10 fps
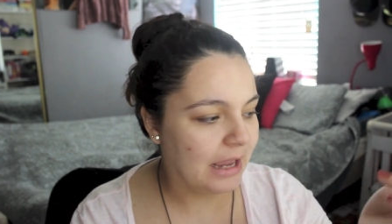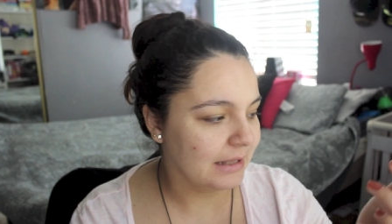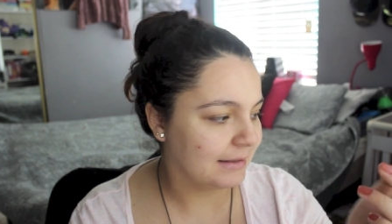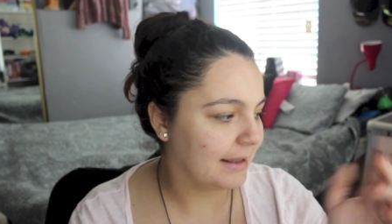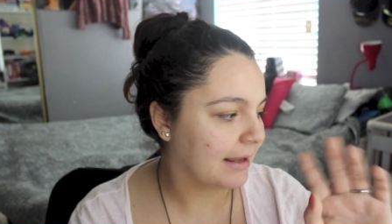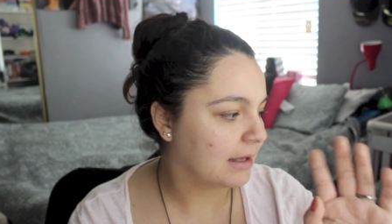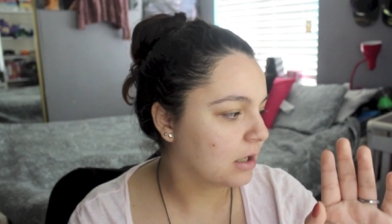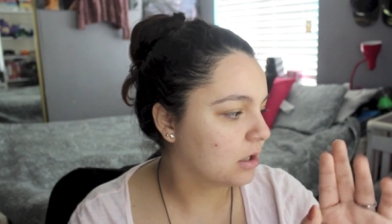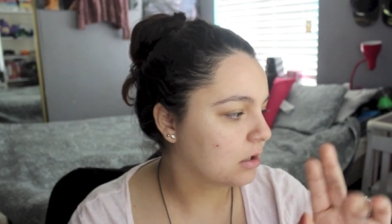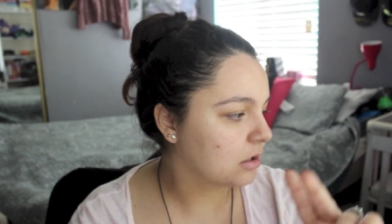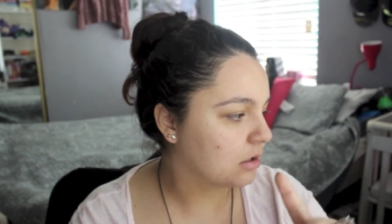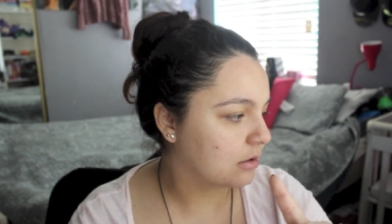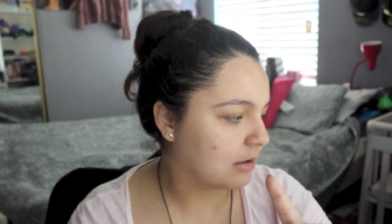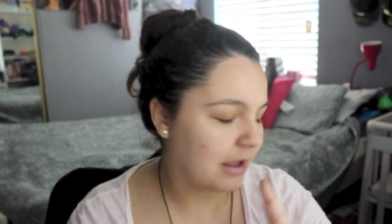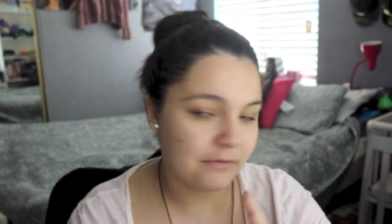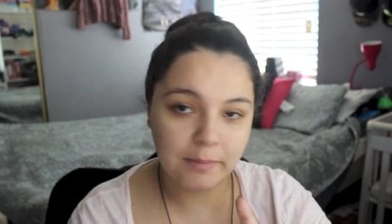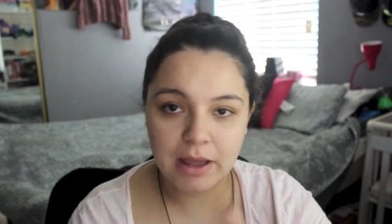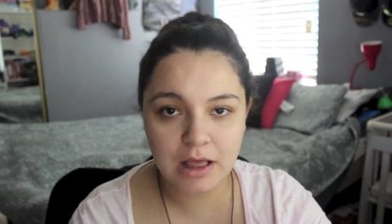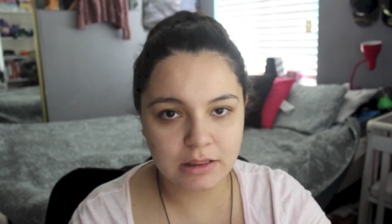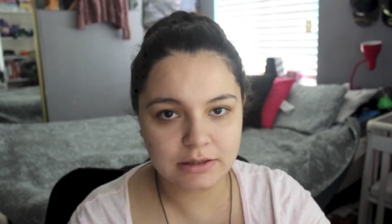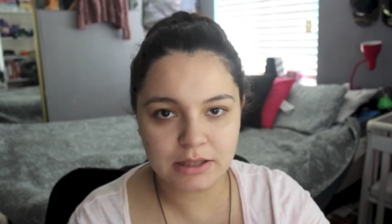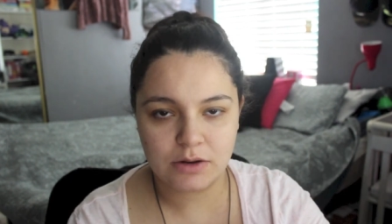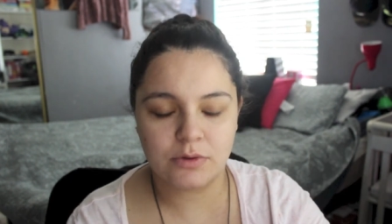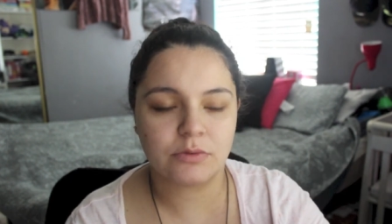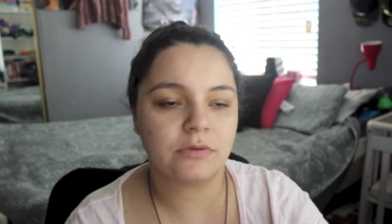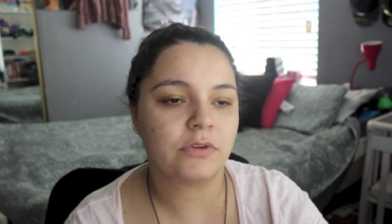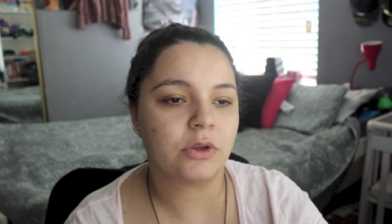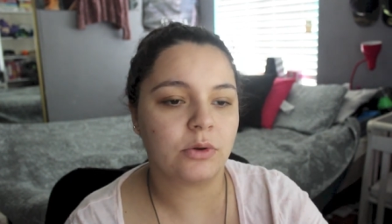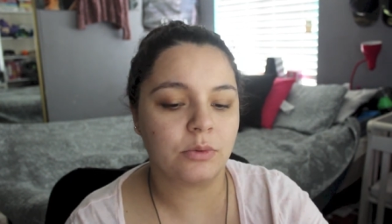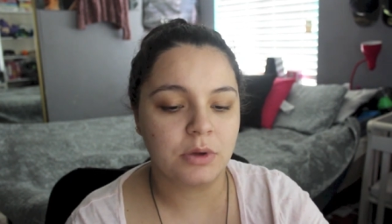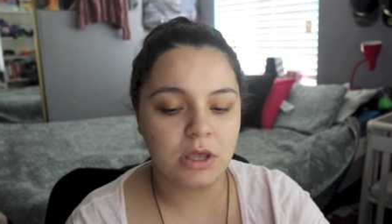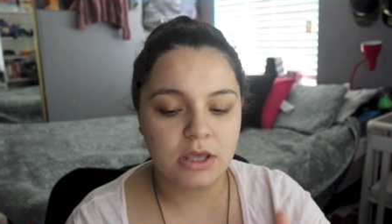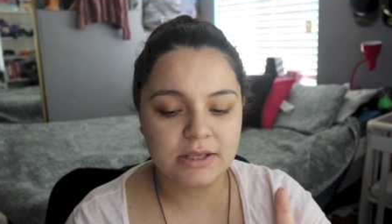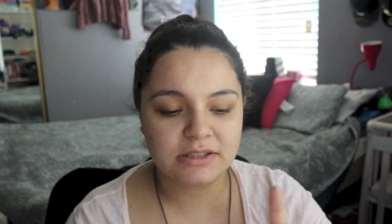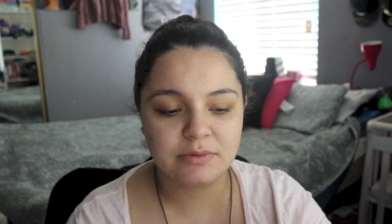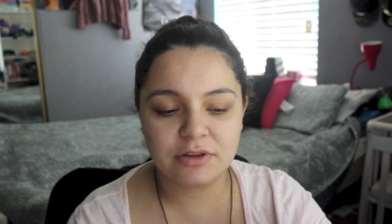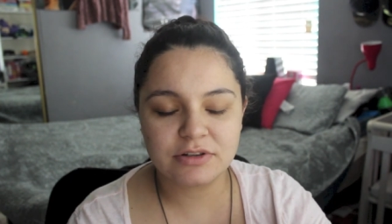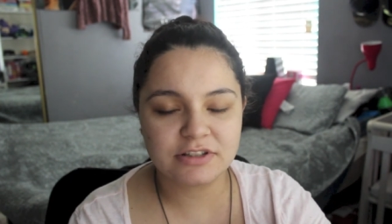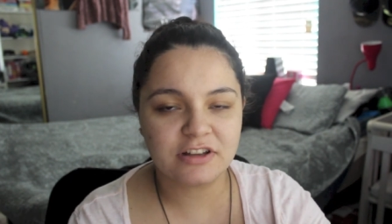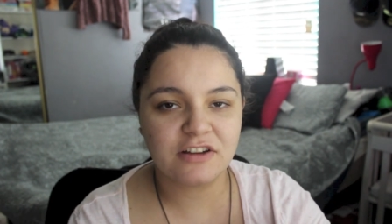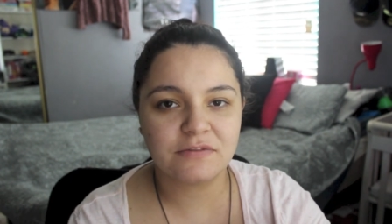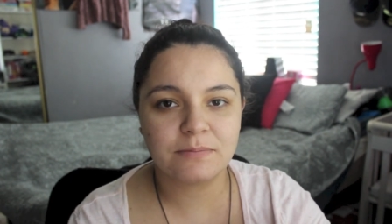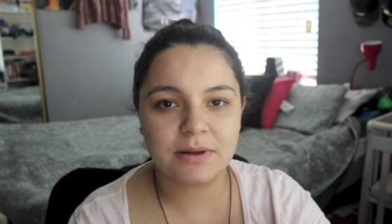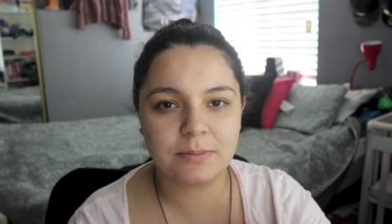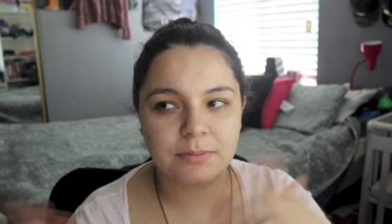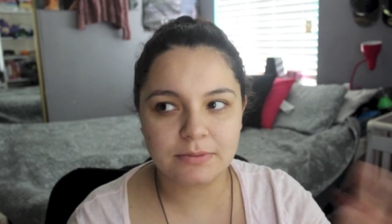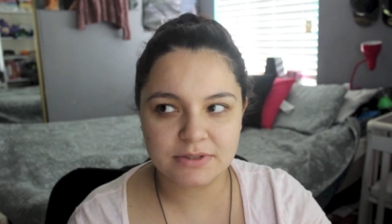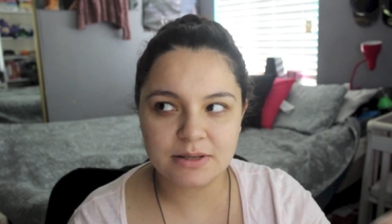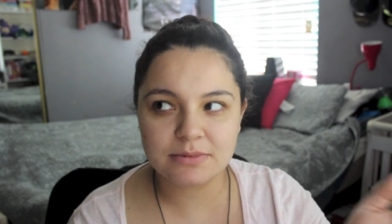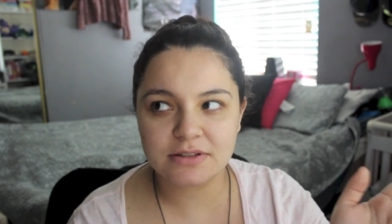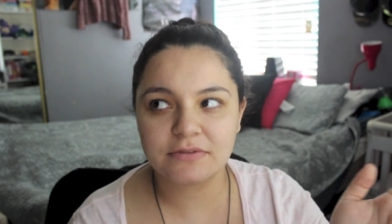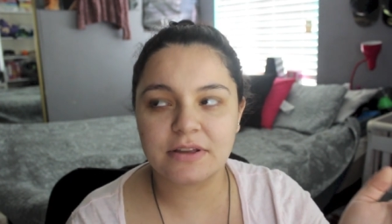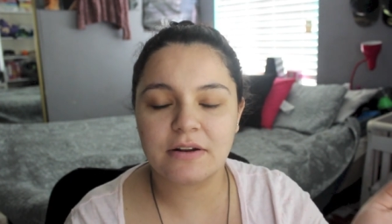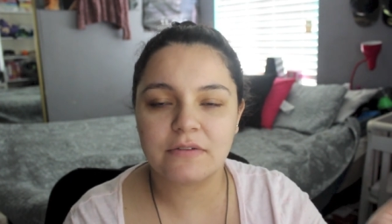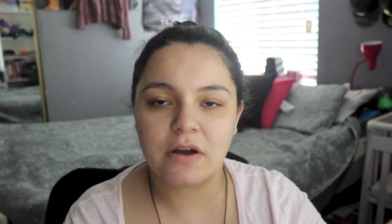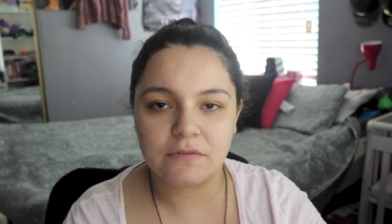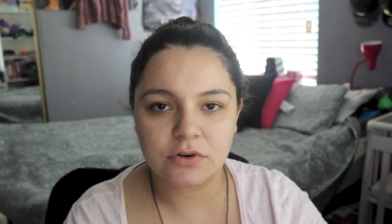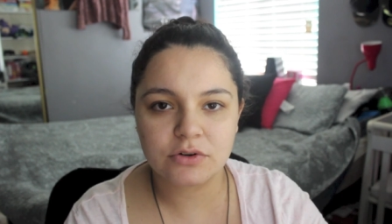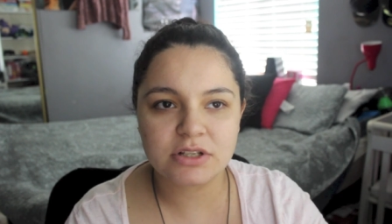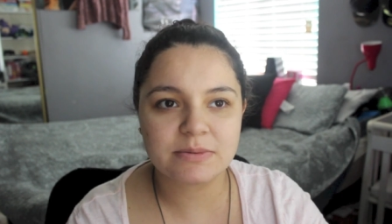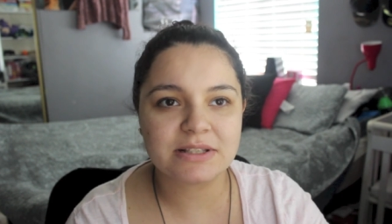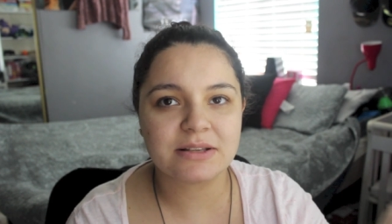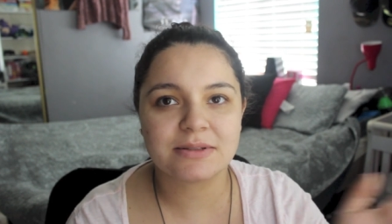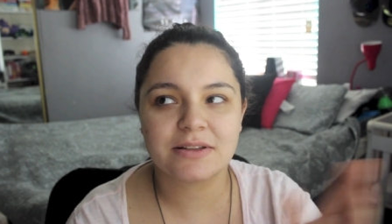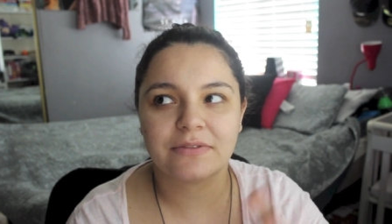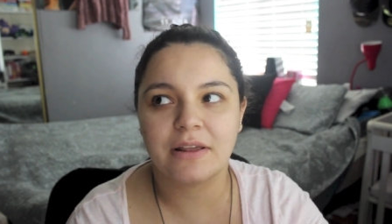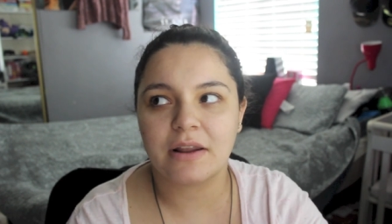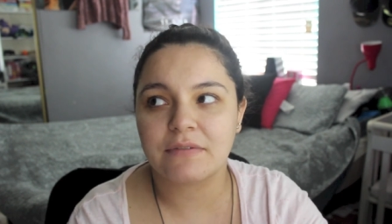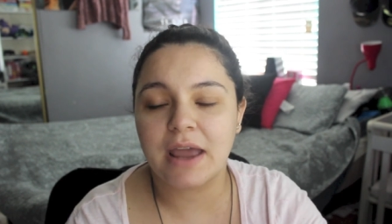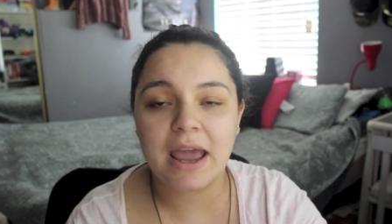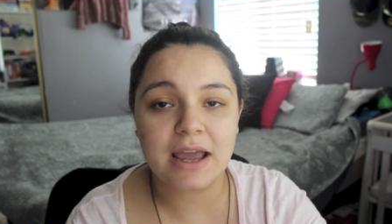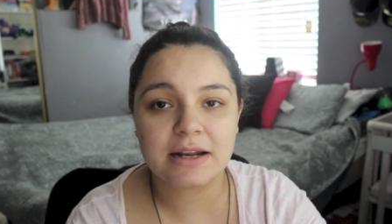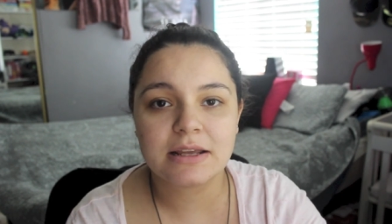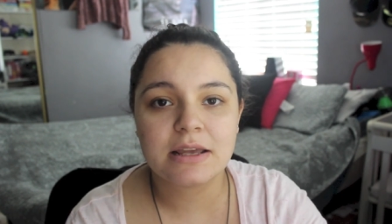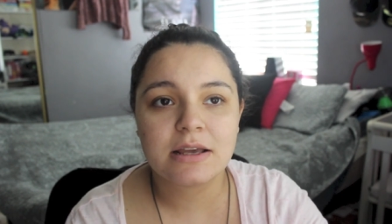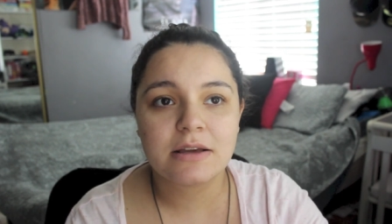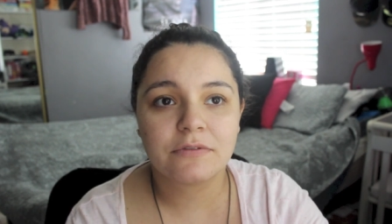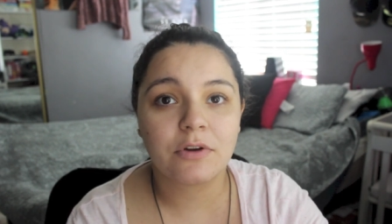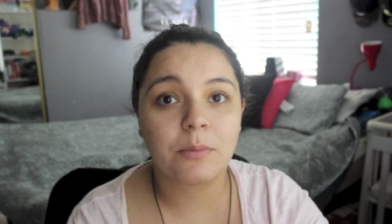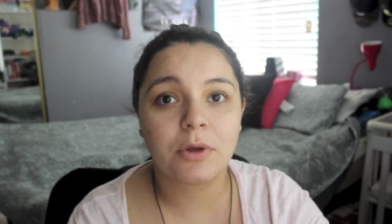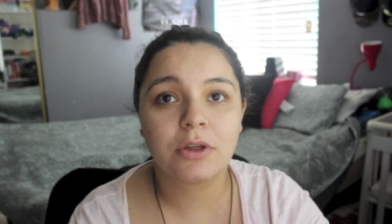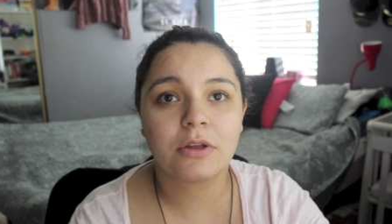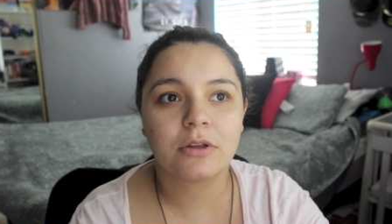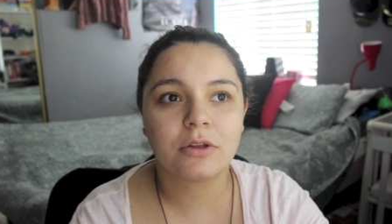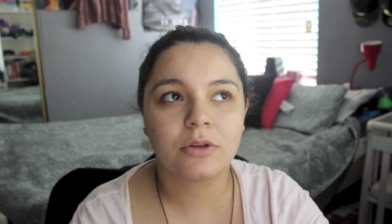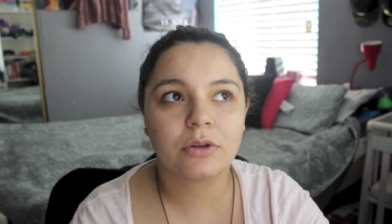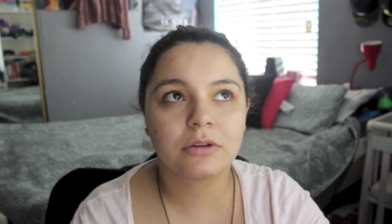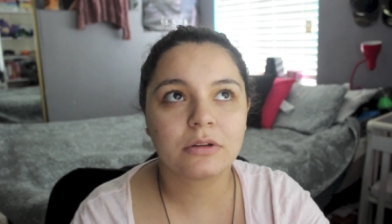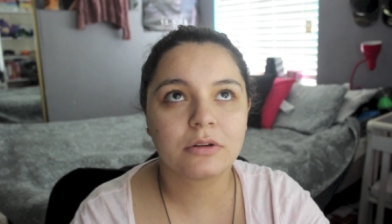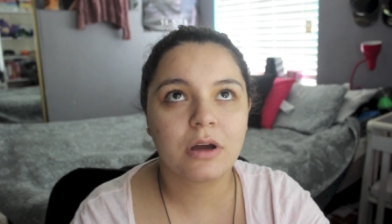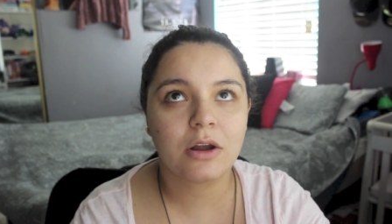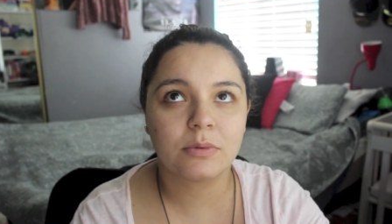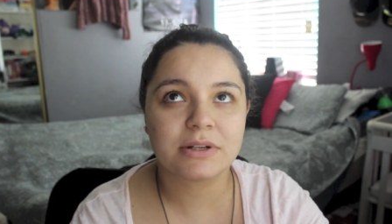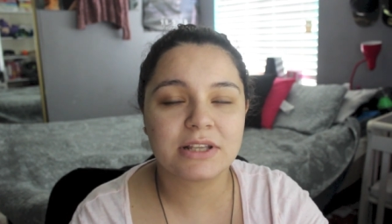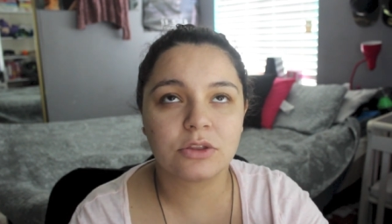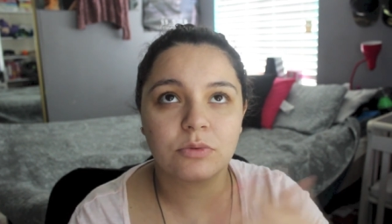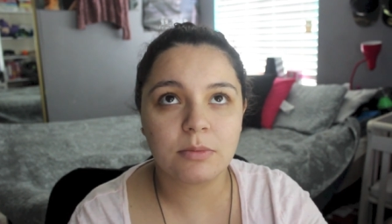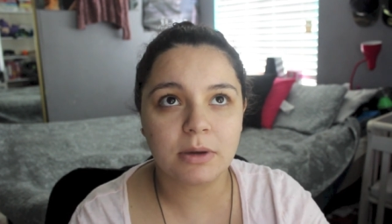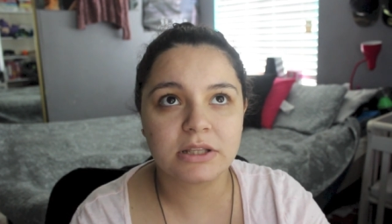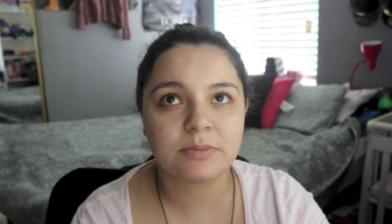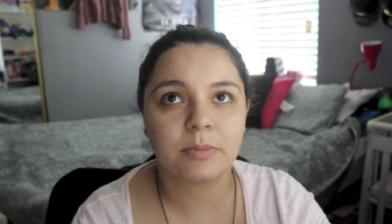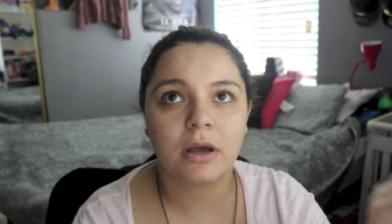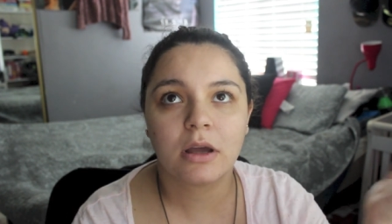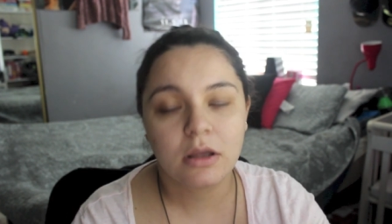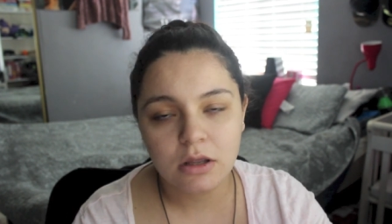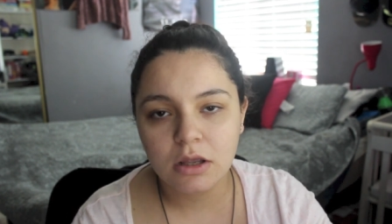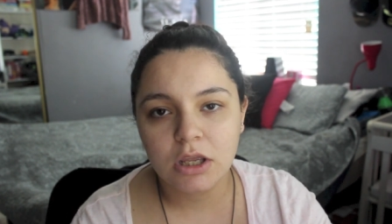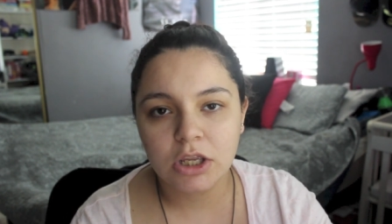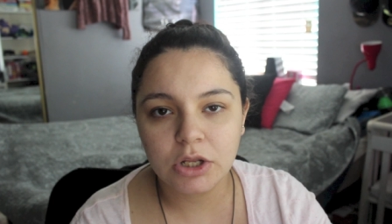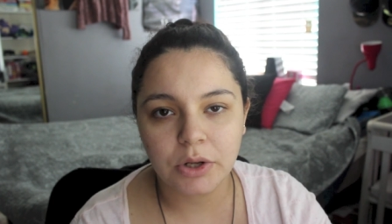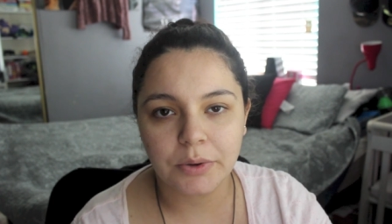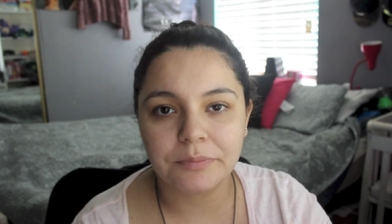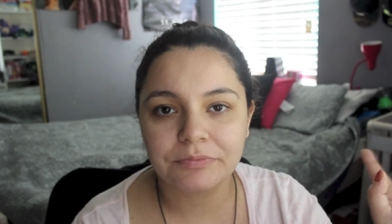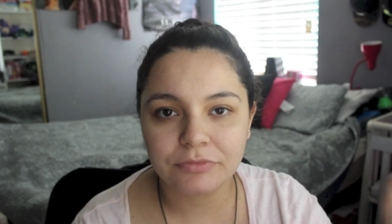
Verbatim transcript: and like I have a palette that I want to review, some other stuff, but some stuff that I've got for Christmas, some stuff that I've had from, I don't want to say three months, but you know,